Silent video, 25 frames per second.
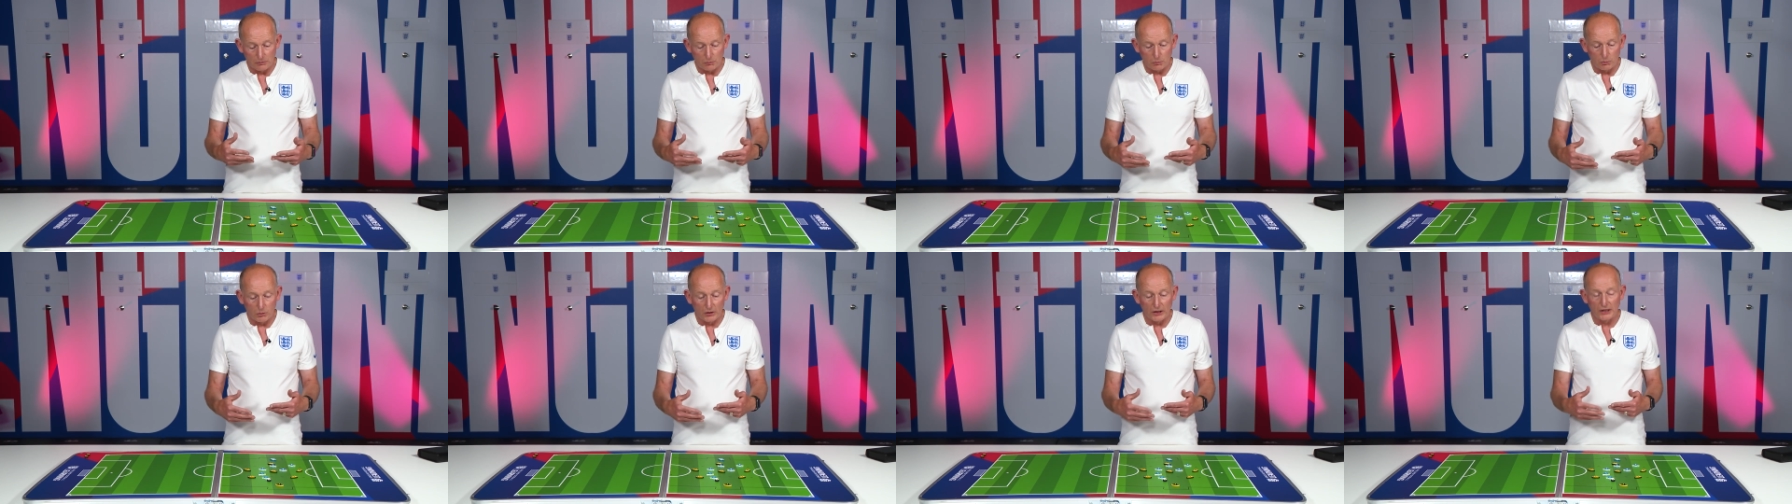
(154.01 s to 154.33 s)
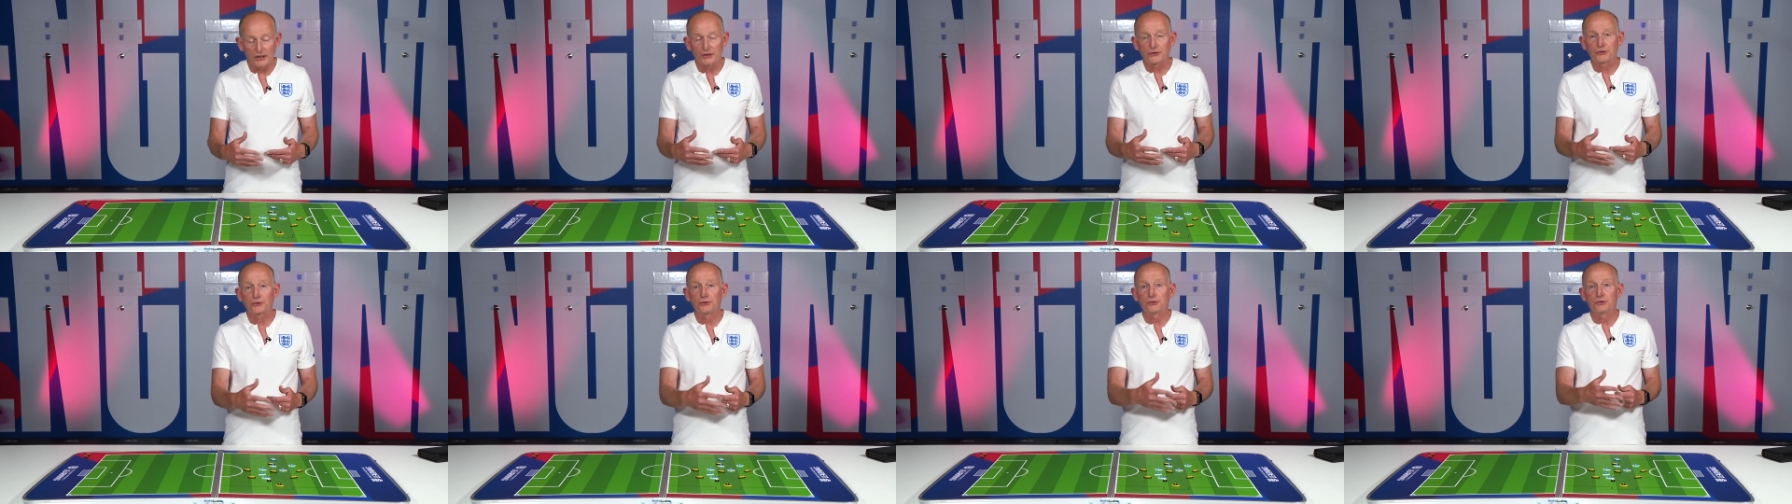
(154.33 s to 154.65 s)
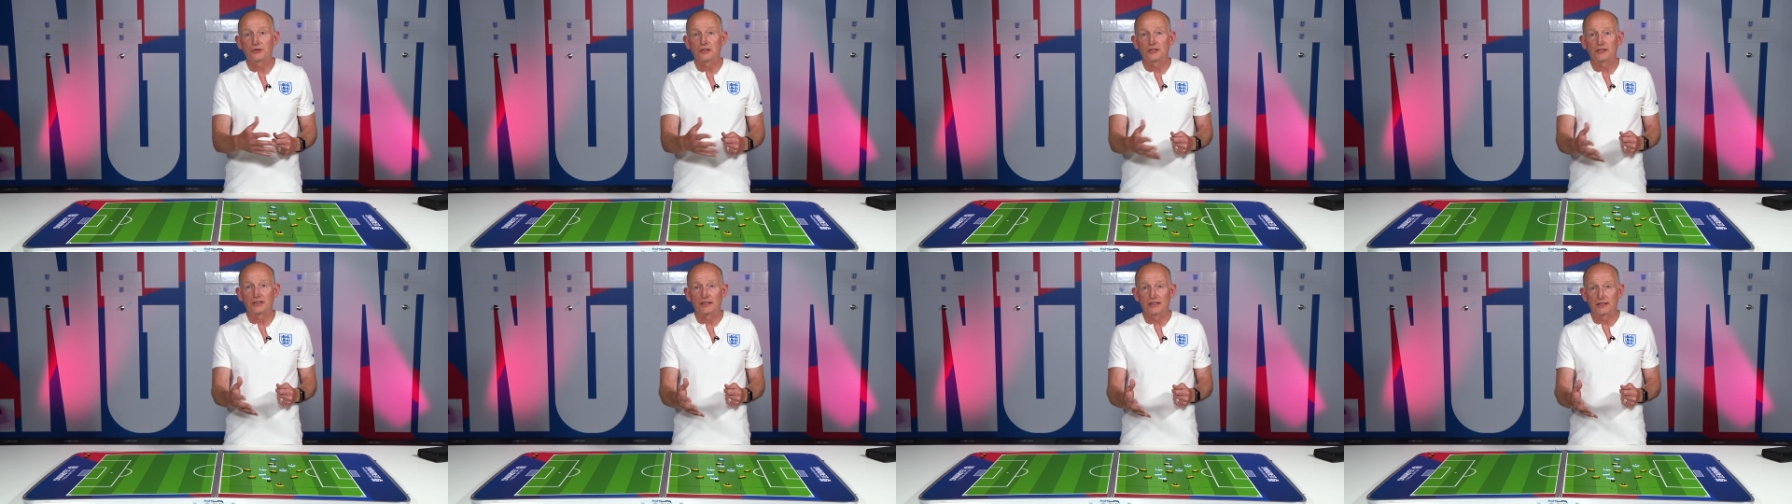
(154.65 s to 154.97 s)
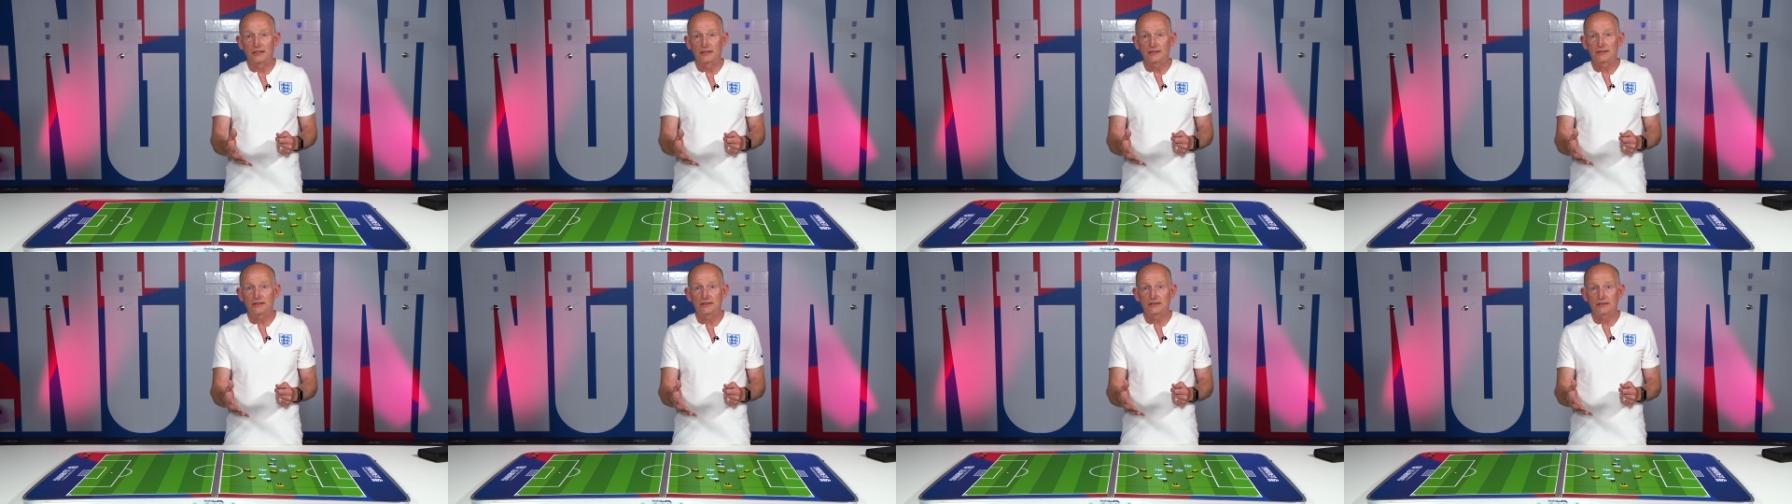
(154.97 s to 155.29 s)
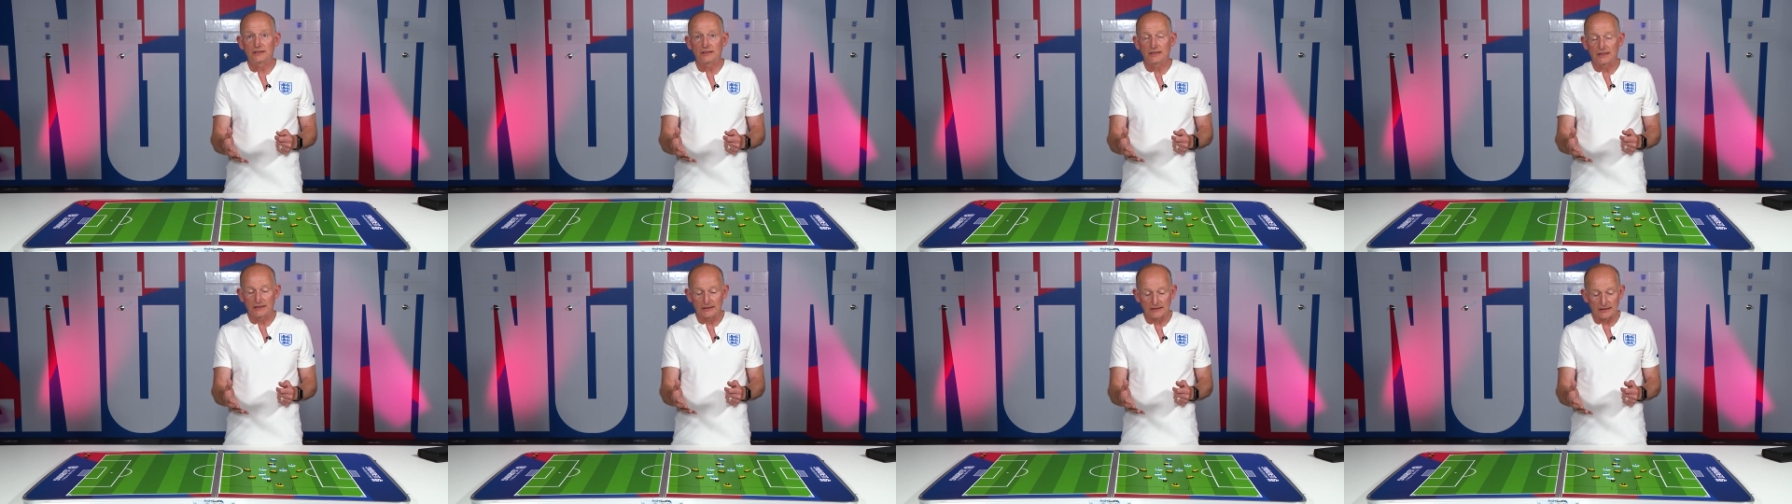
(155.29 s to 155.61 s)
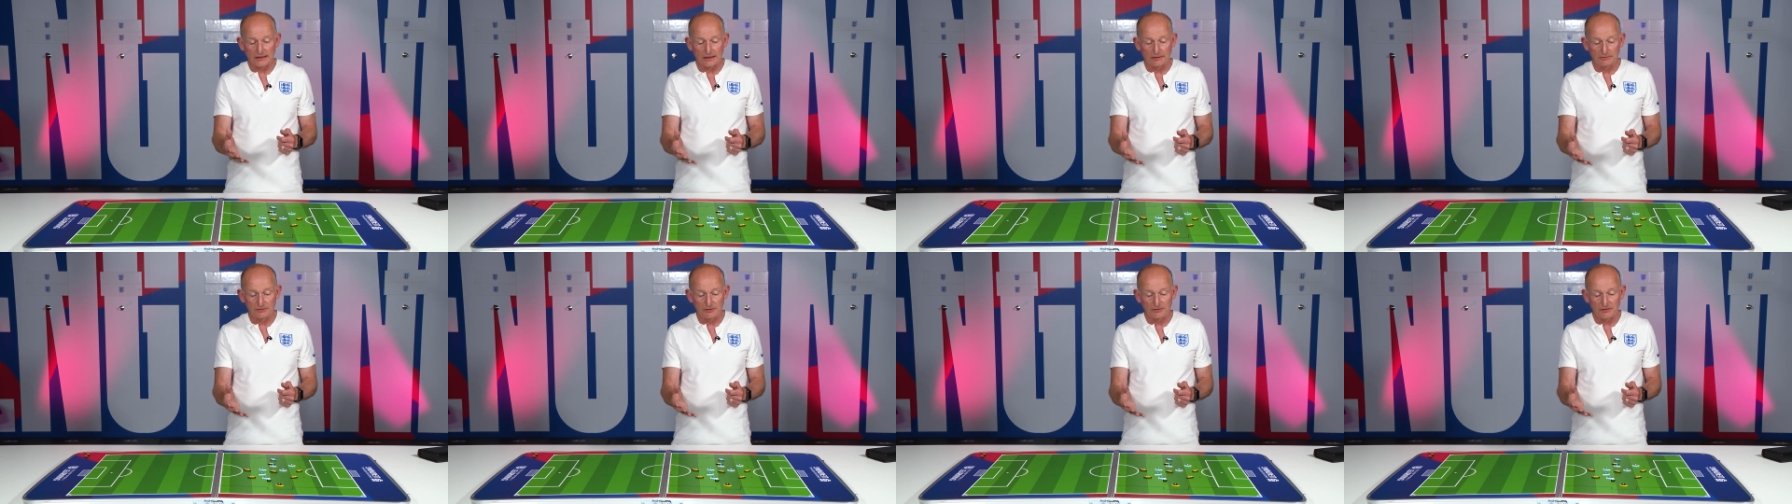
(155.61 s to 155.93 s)
work through the thirds in
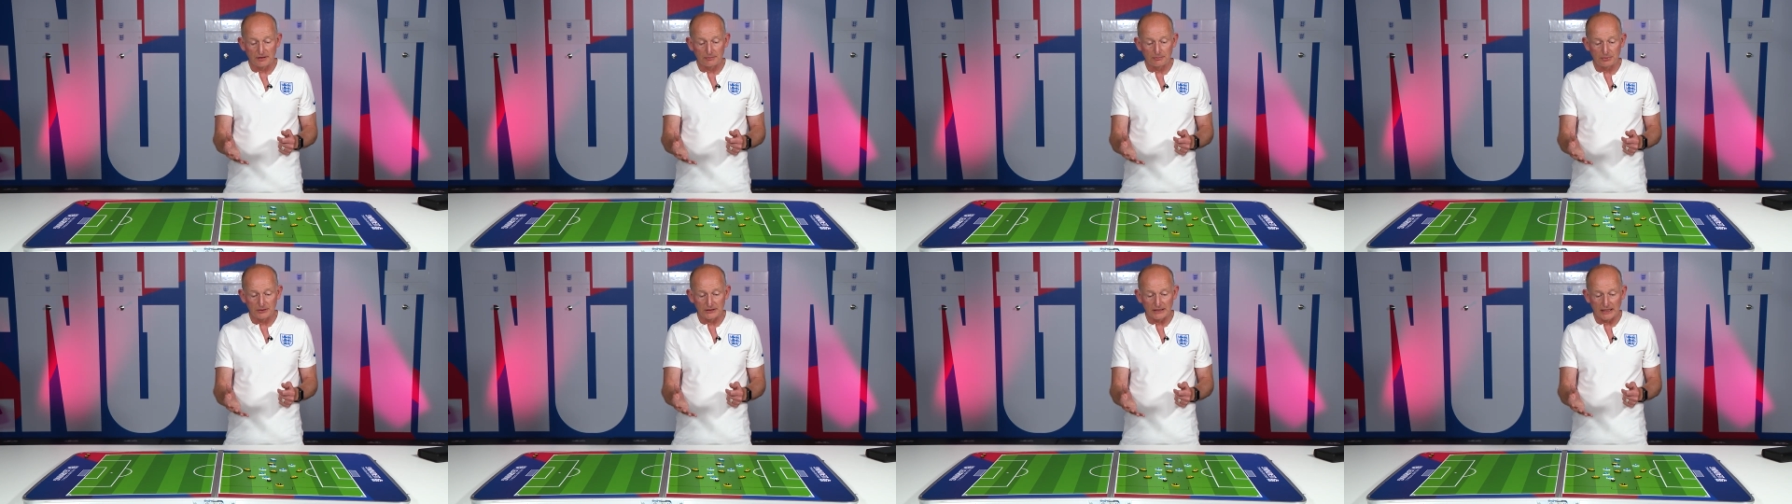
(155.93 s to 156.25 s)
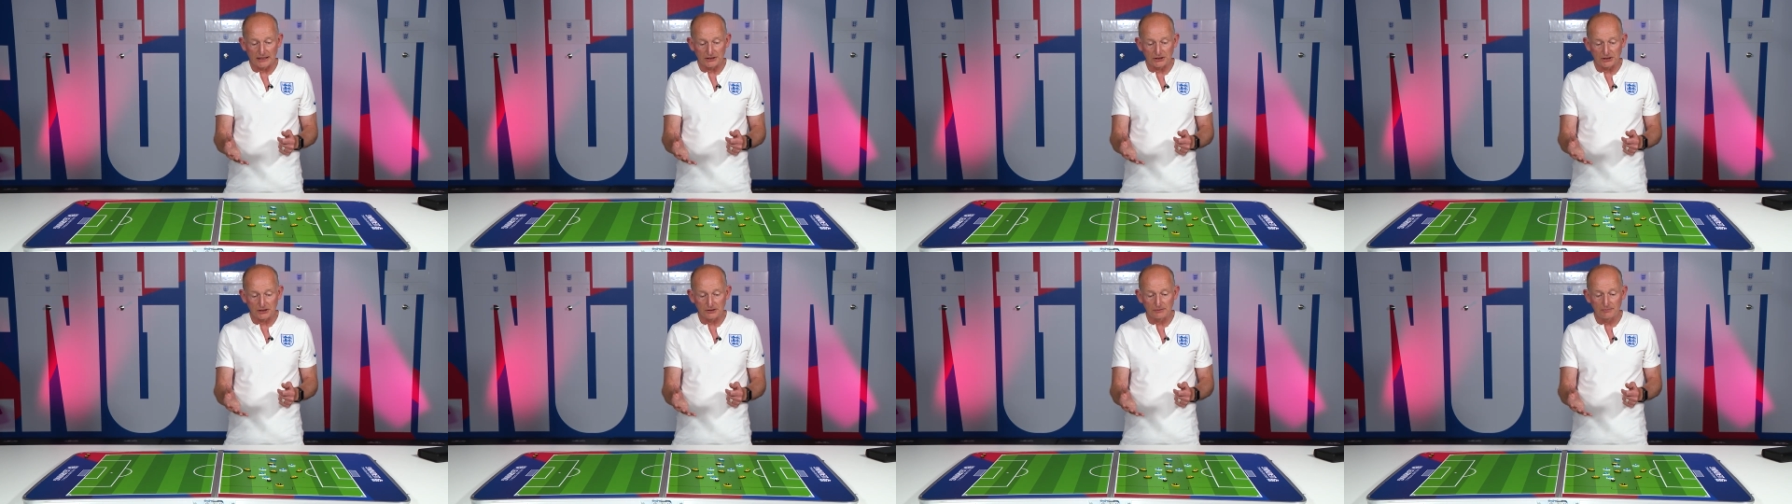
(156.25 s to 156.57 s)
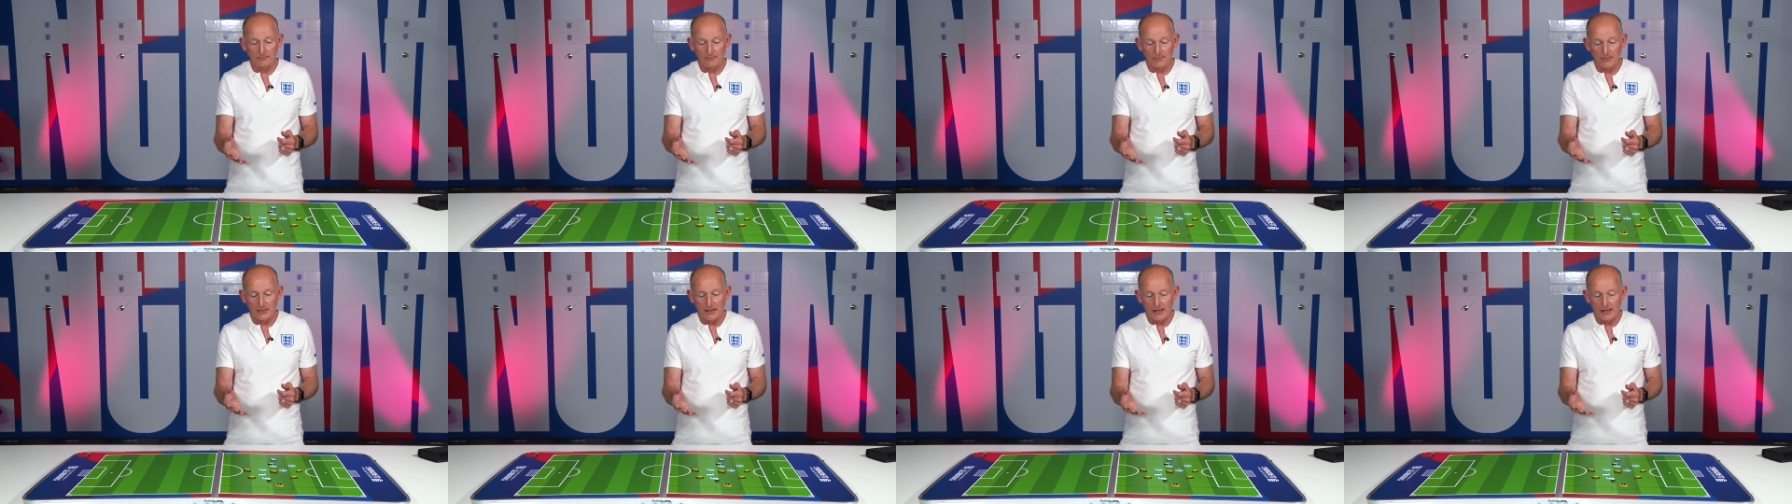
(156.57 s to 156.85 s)
terms of in possession.